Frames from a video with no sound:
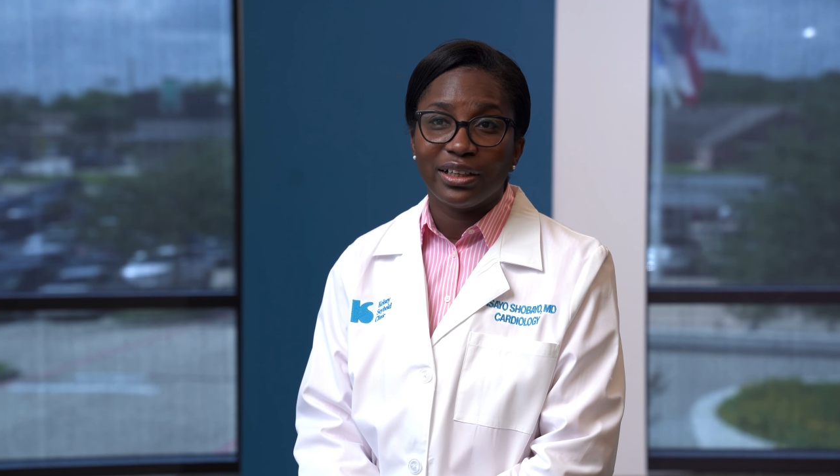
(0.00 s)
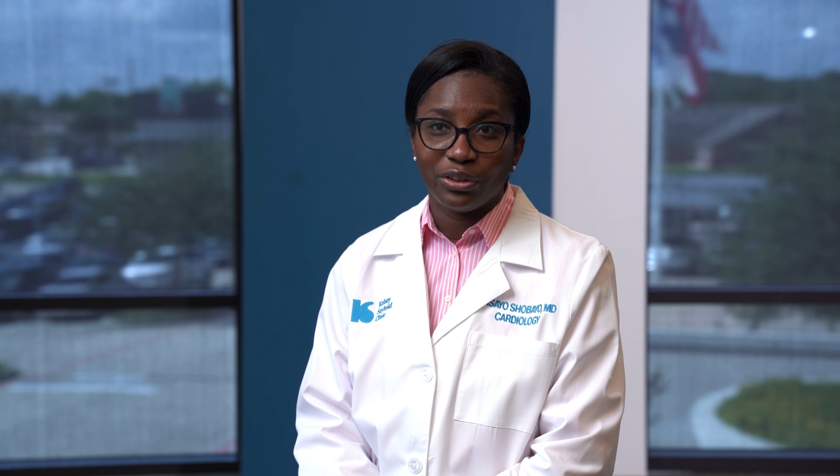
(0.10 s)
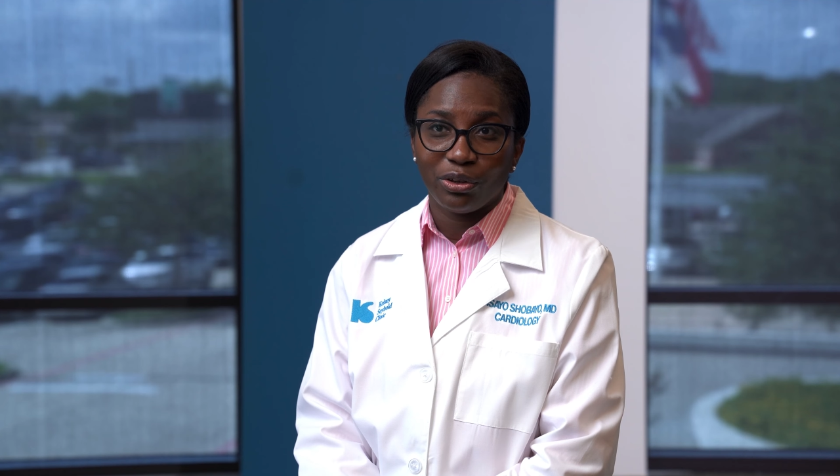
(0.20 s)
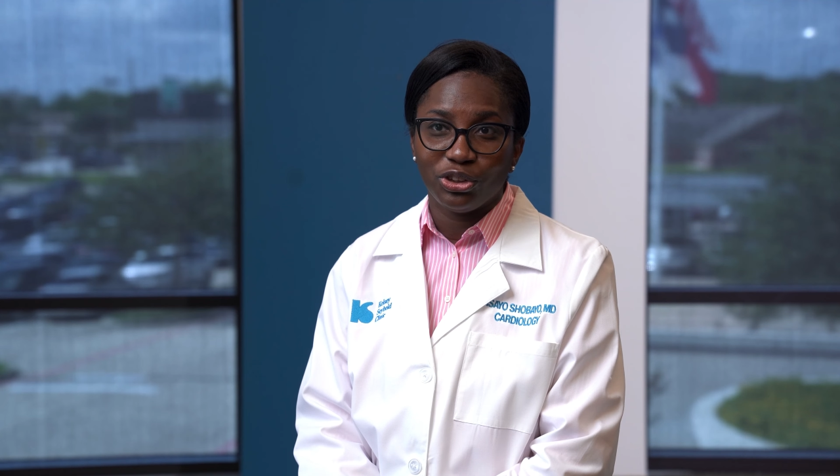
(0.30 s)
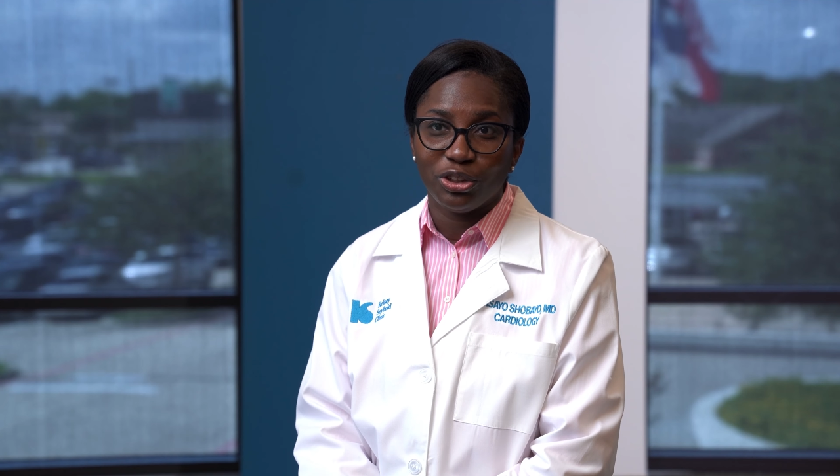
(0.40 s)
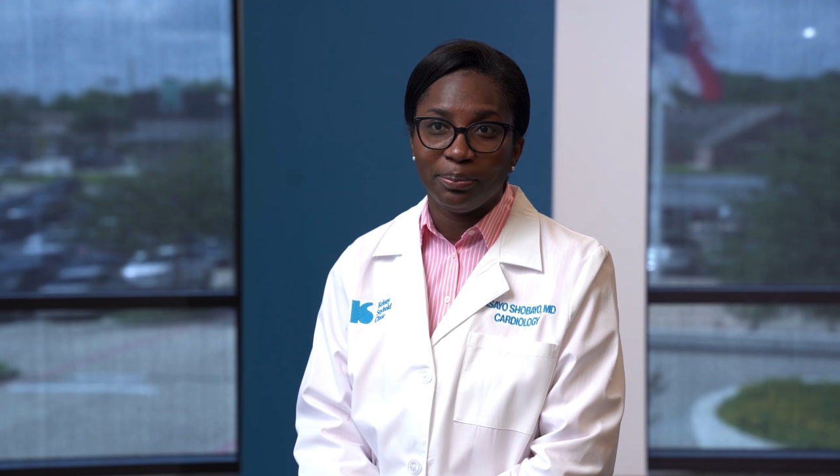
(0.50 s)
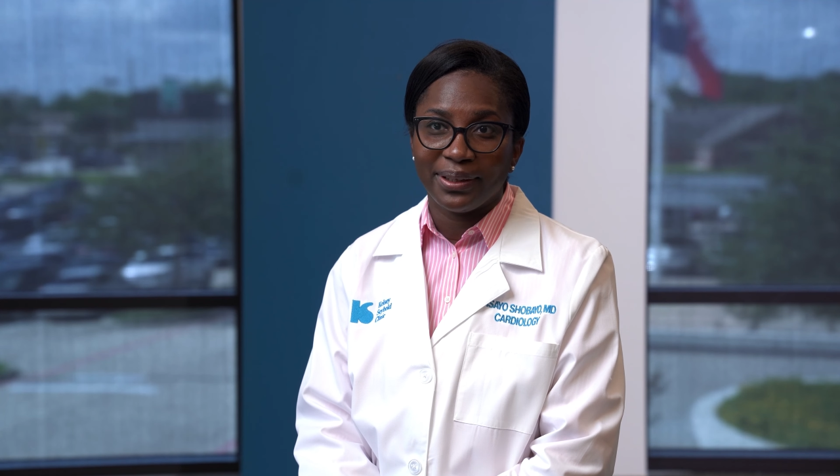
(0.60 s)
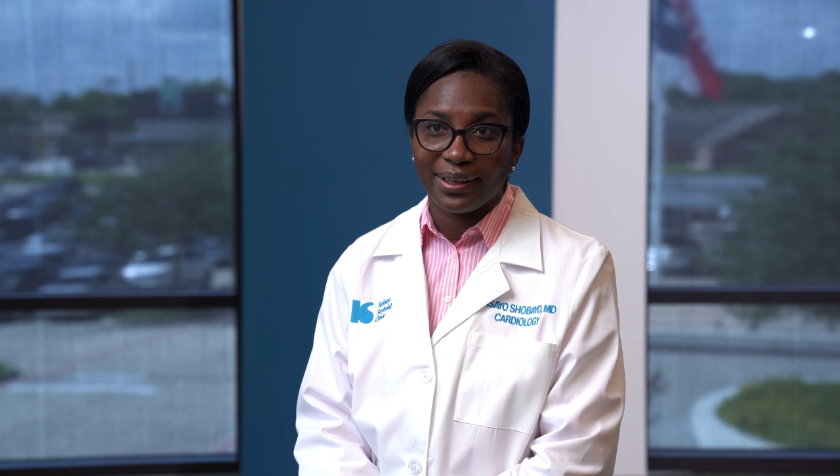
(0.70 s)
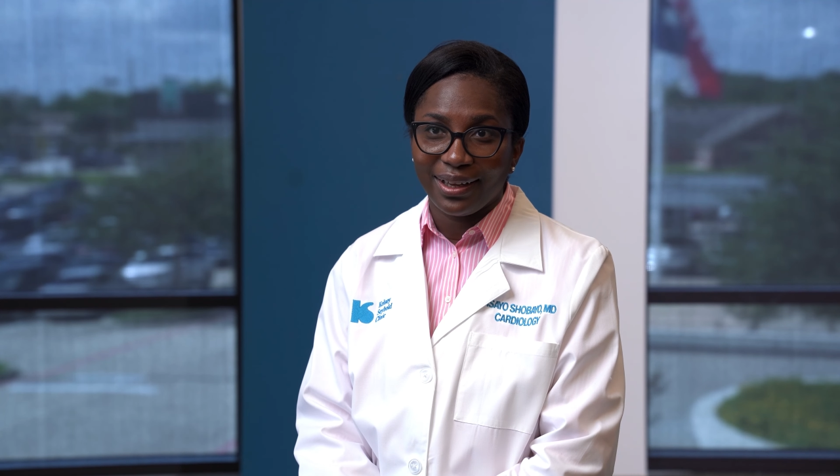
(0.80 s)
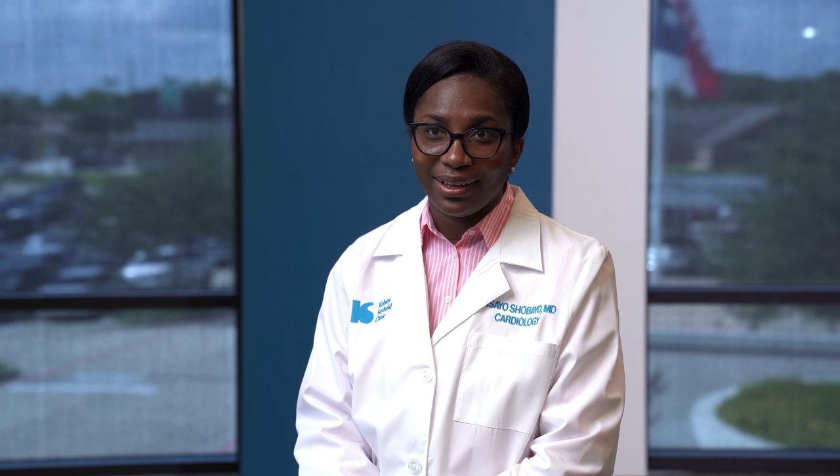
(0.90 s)
cardiology
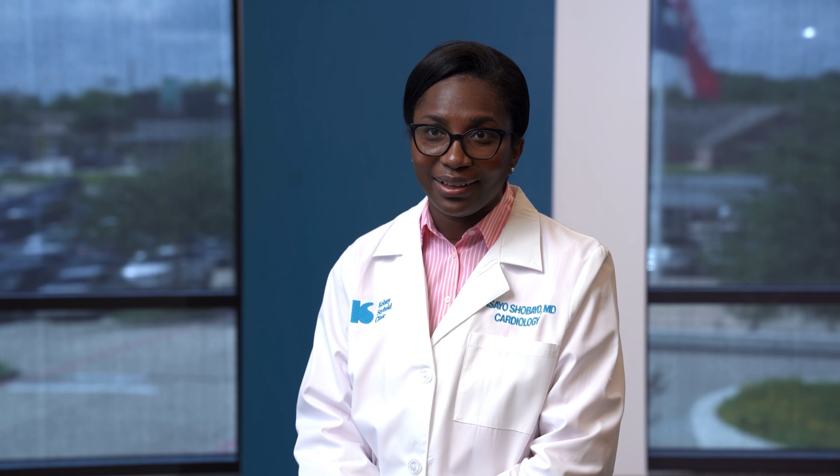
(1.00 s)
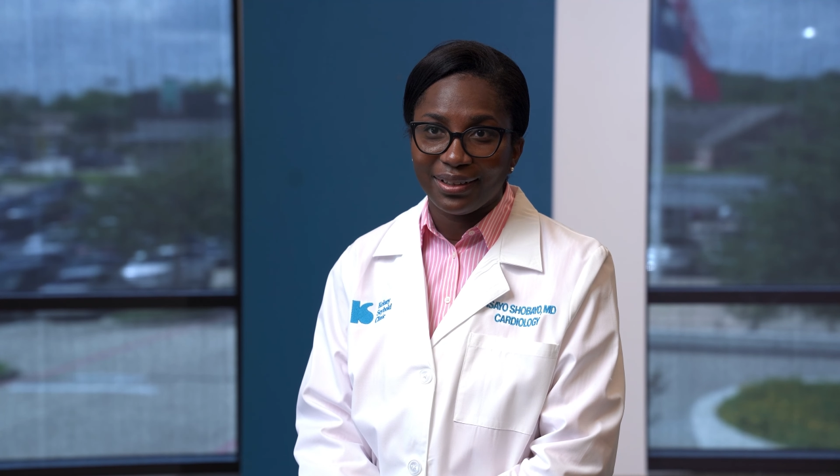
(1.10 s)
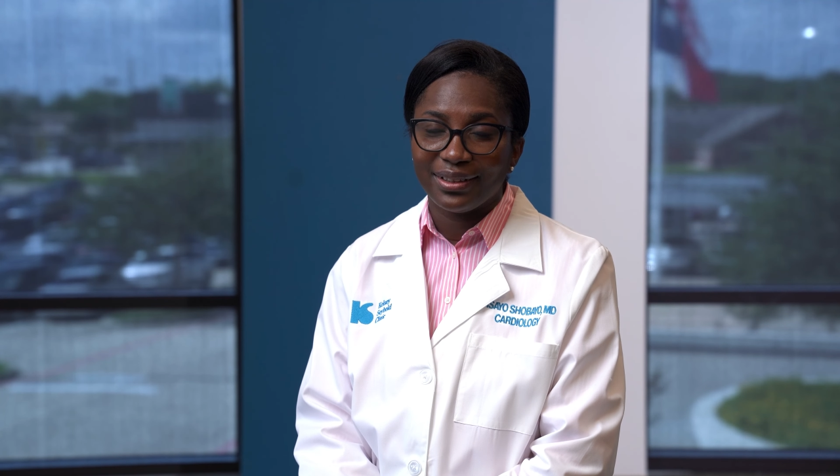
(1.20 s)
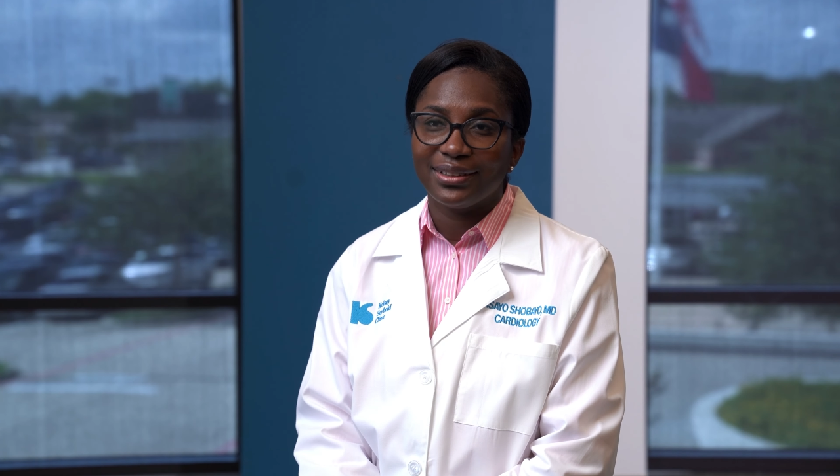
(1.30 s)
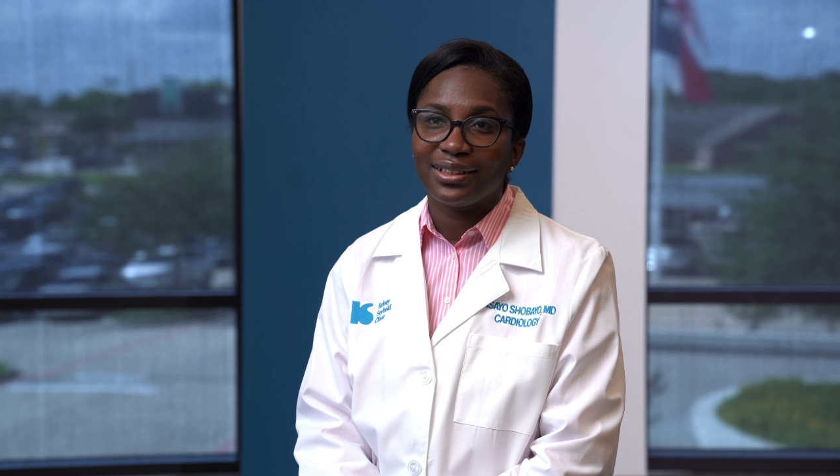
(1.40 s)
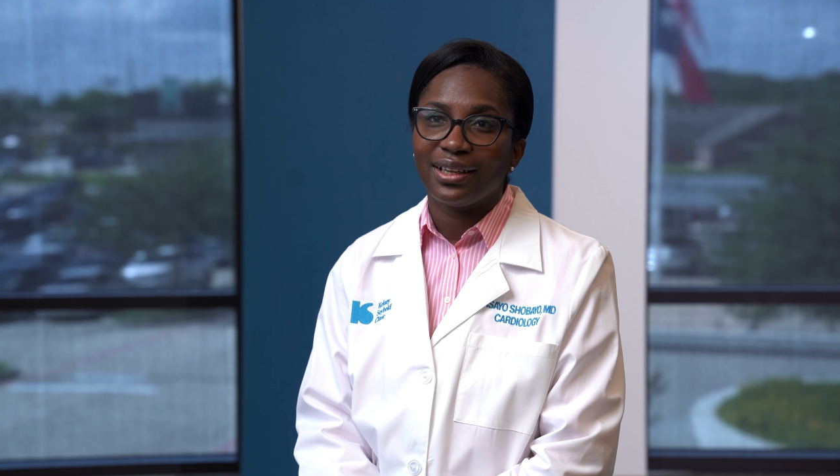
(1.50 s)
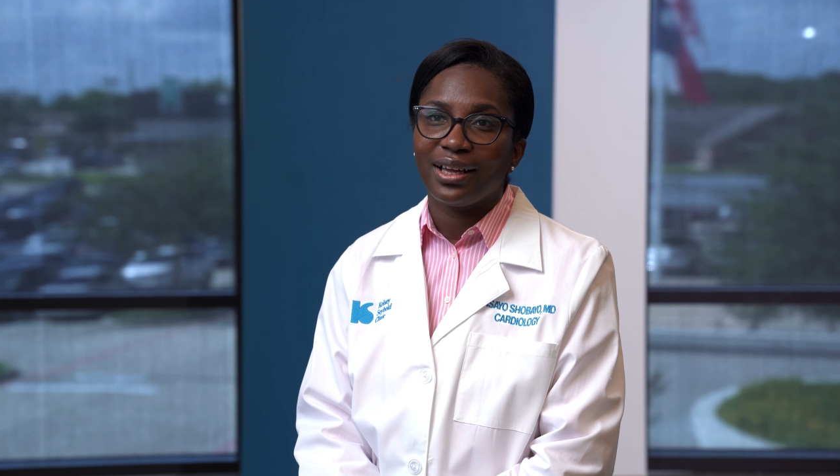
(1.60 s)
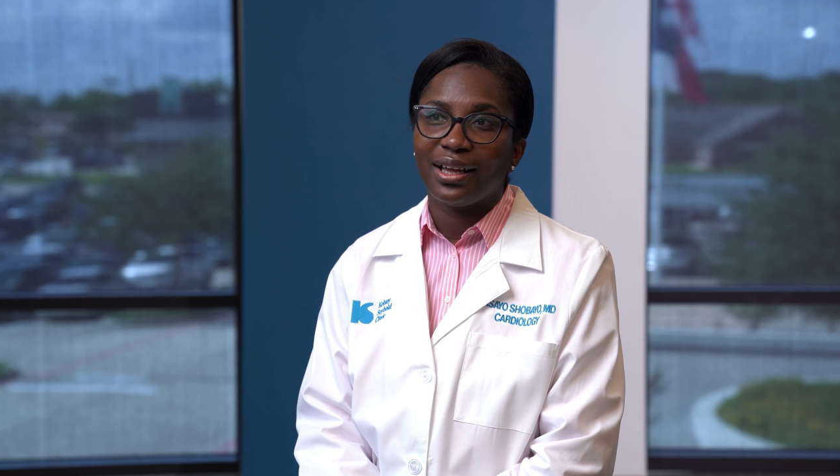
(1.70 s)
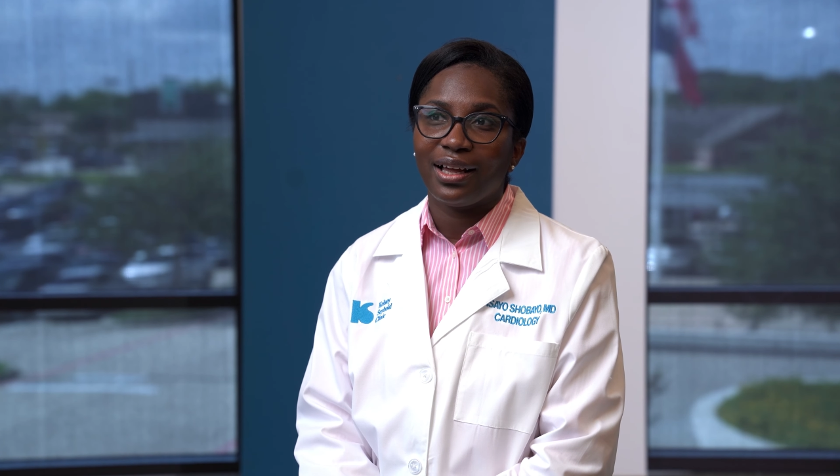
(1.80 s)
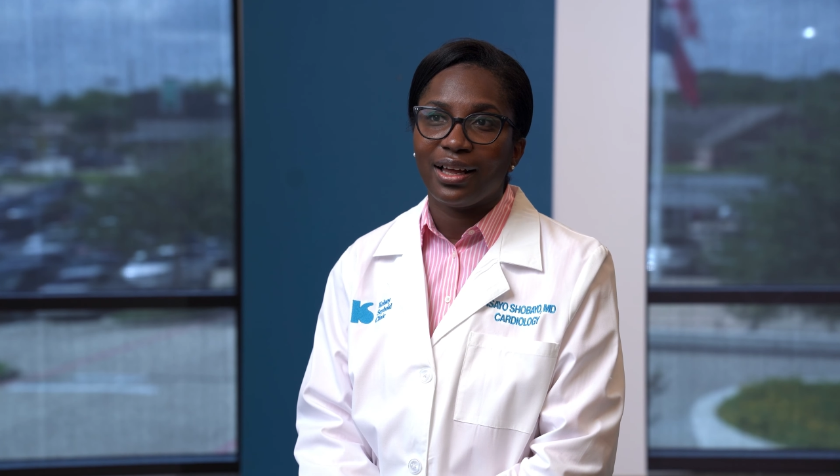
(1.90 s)
because
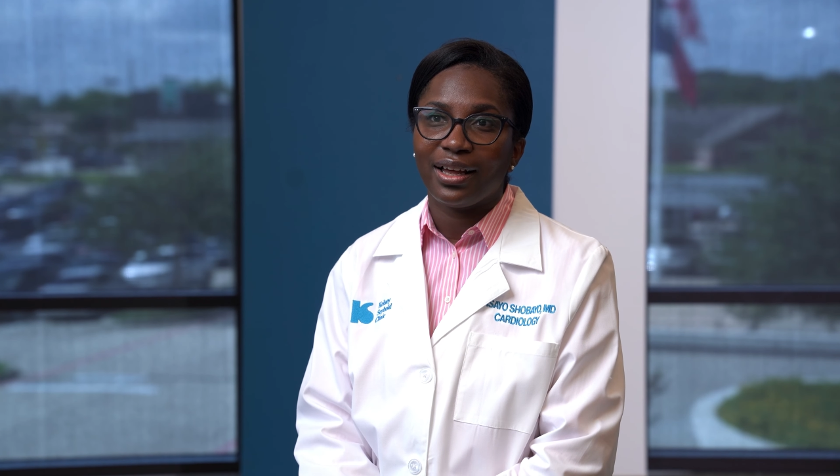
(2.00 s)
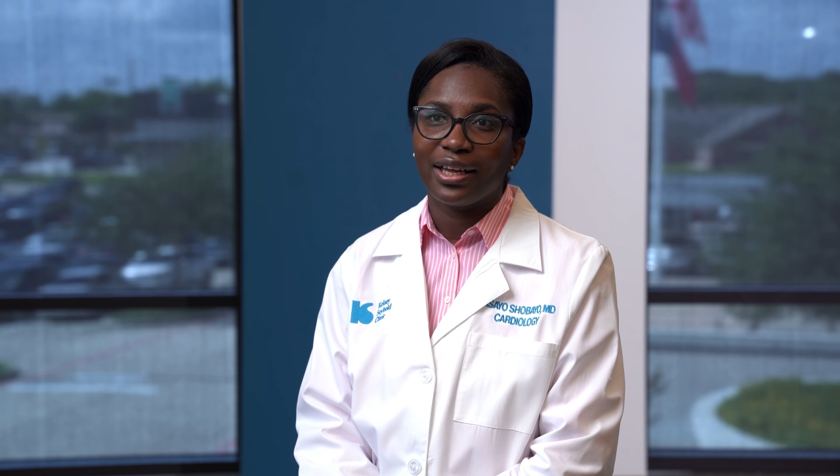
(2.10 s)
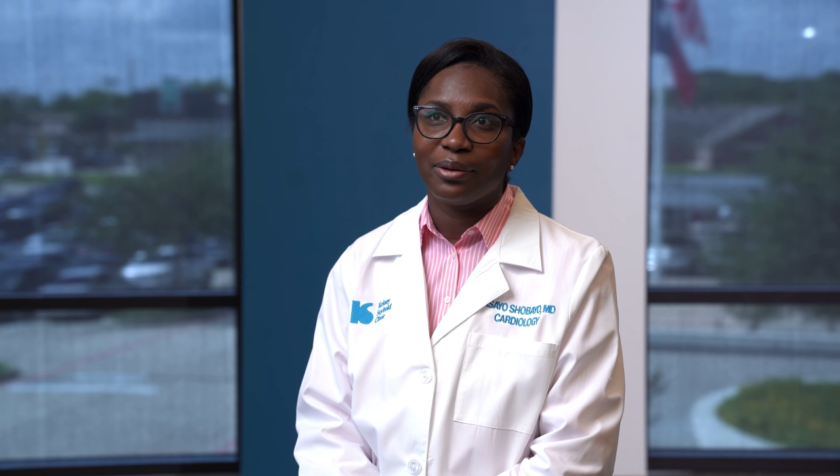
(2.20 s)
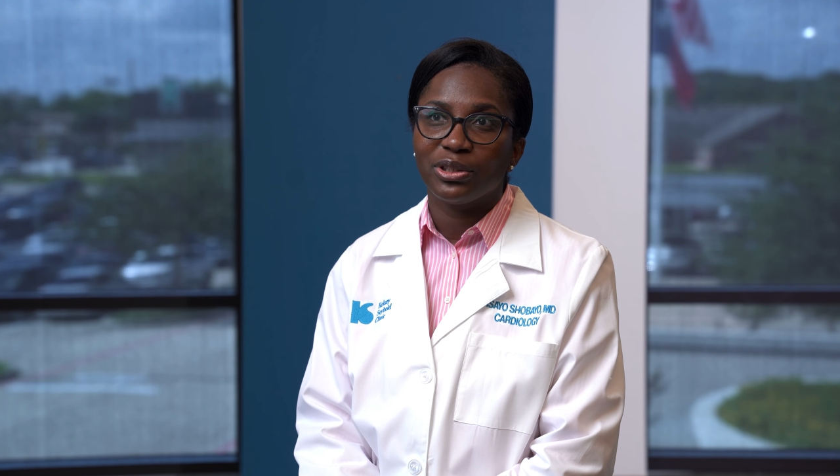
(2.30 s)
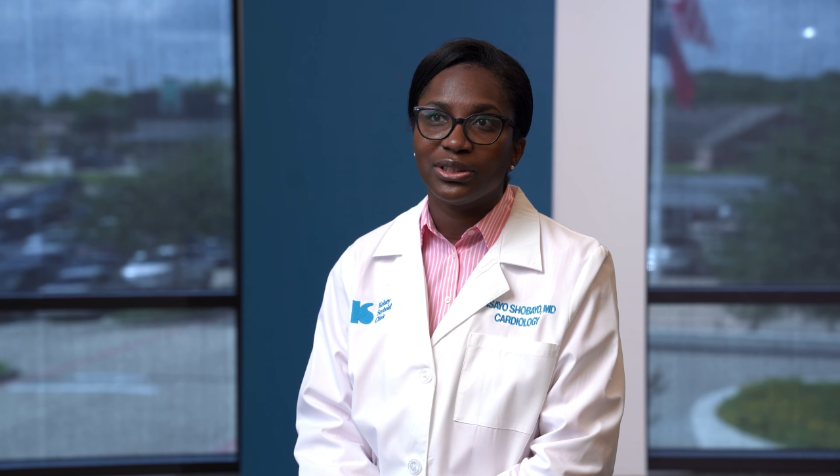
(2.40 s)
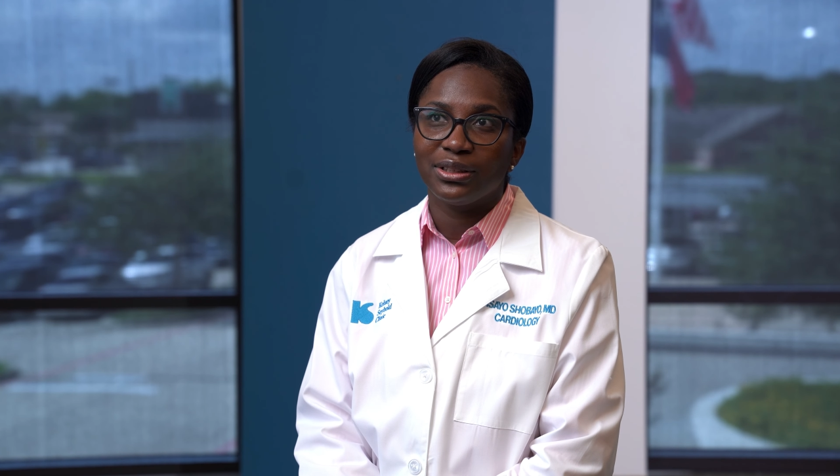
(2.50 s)
I was